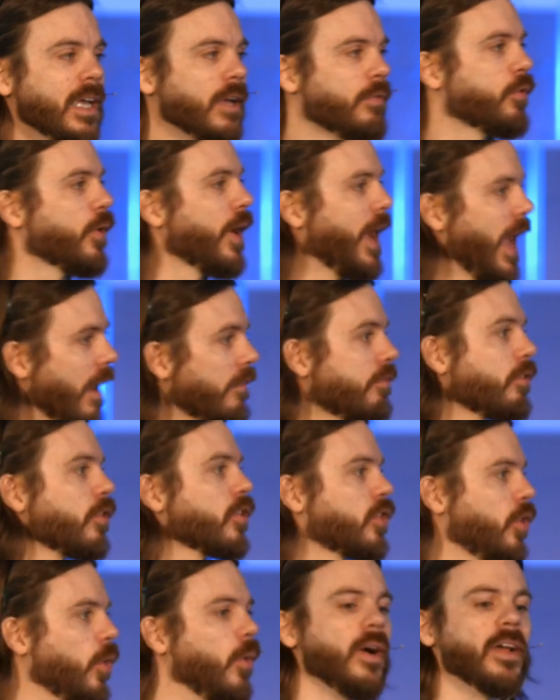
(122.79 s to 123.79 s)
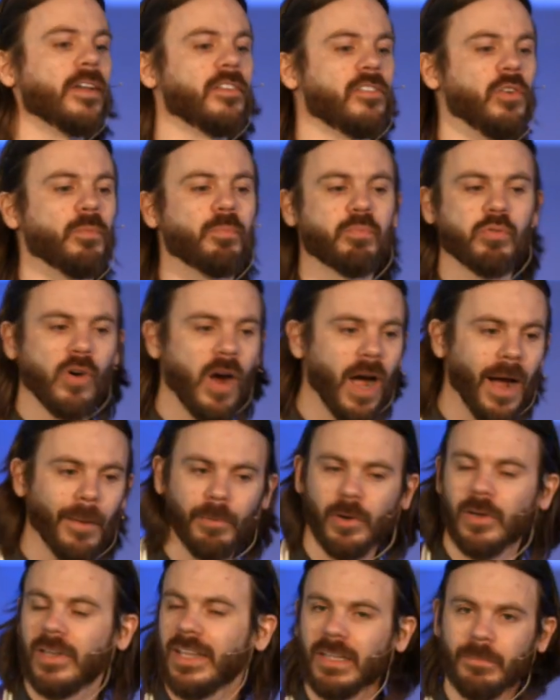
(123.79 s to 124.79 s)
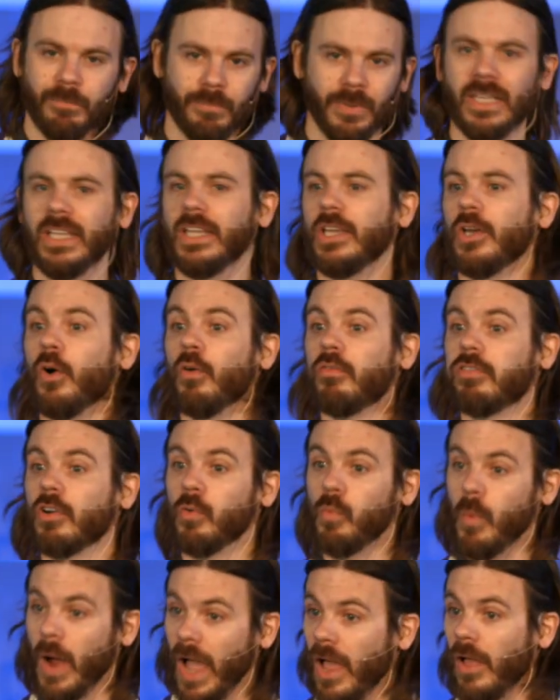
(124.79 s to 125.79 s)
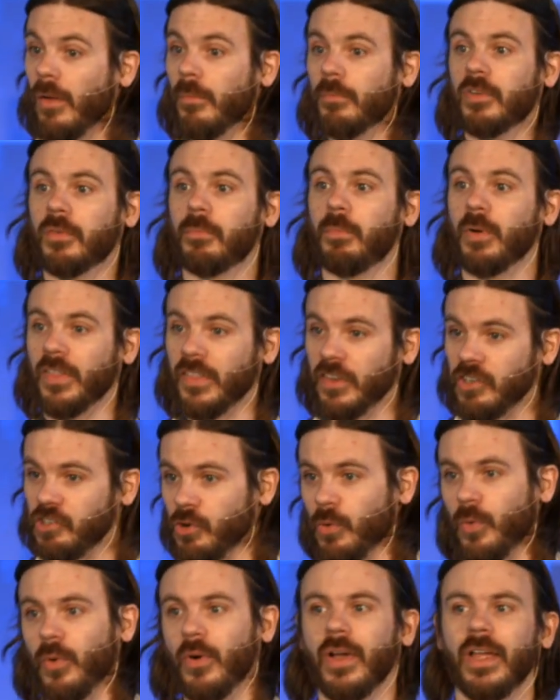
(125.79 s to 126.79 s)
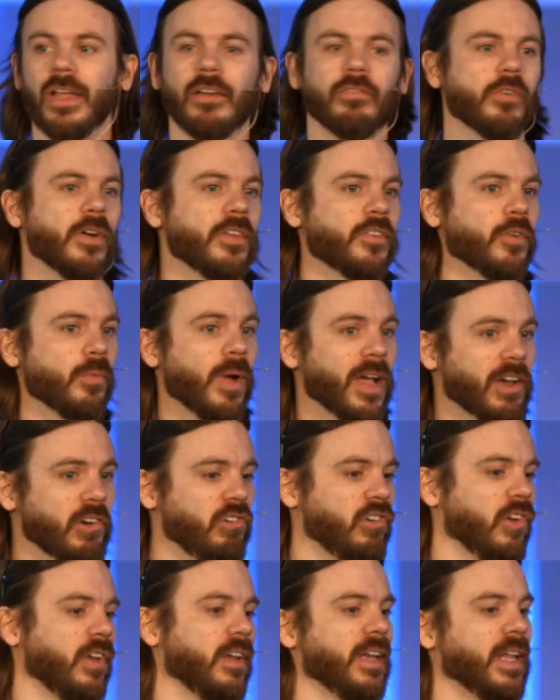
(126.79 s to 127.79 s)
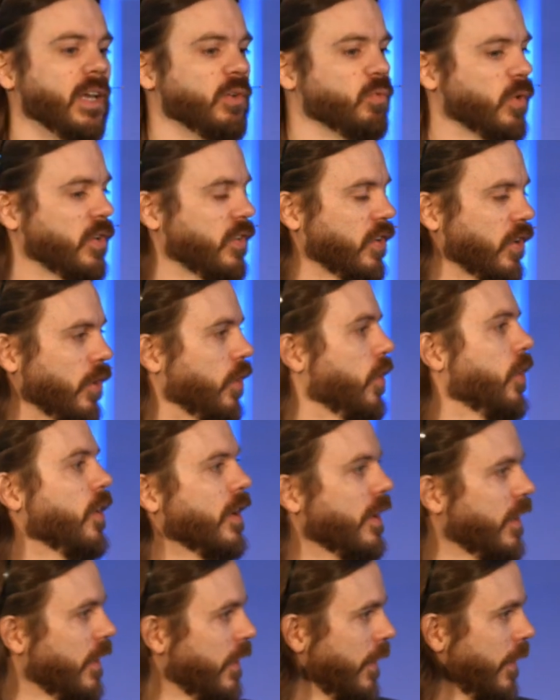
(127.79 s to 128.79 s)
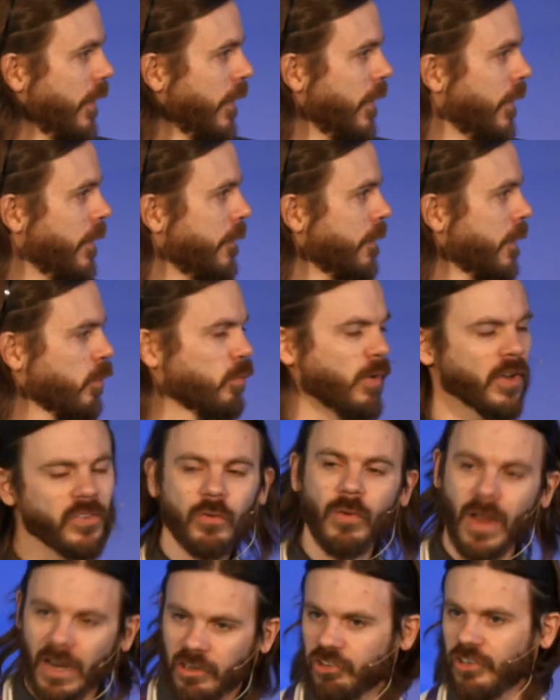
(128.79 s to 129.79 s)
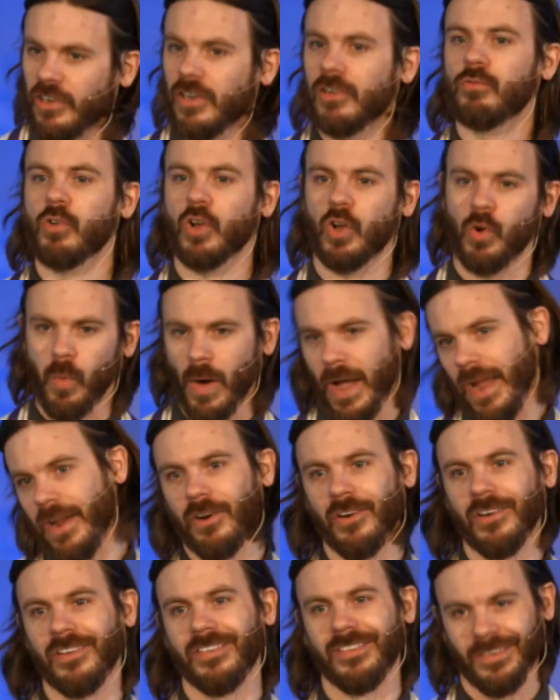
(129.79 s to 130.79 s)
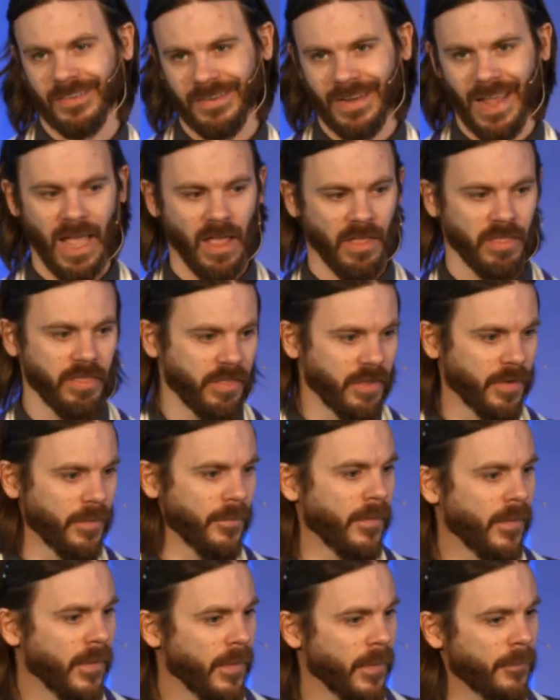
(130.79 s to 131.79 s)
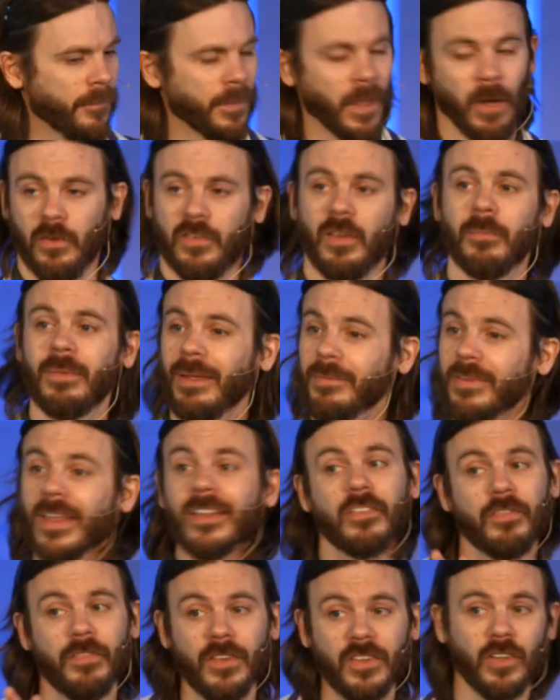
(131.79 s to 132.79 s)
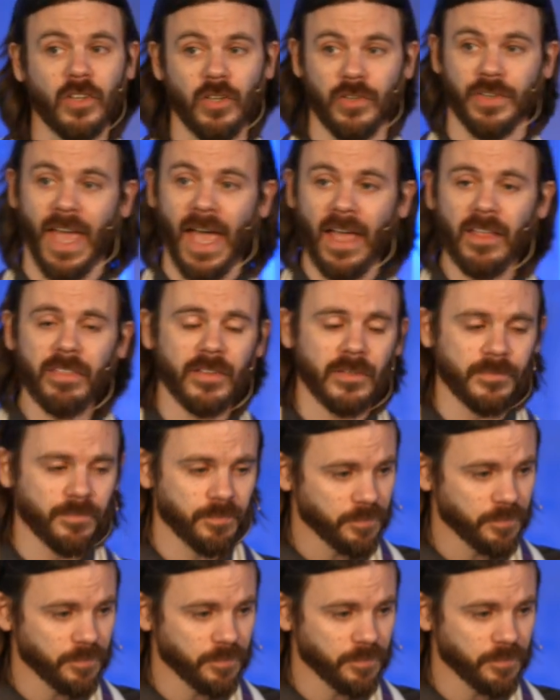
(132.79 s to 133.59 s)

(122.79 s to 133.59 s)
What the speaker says: if we're ever going to properly be overwhelmed by the joy of resurrection and return. Resurrection requires death. Now, sometimes that's physical death,